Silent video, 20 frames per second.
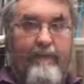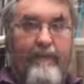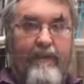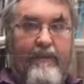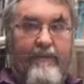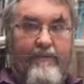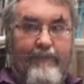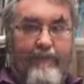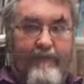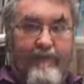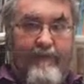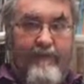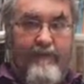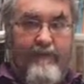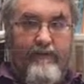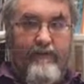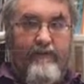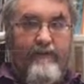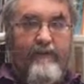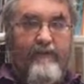
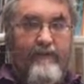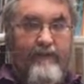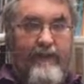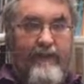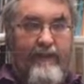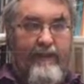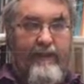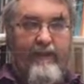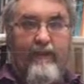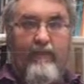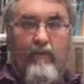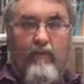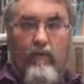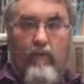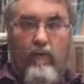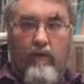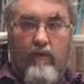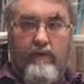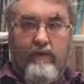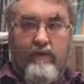experience, designing a
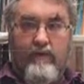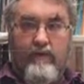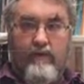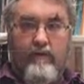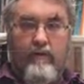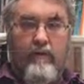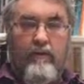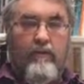course,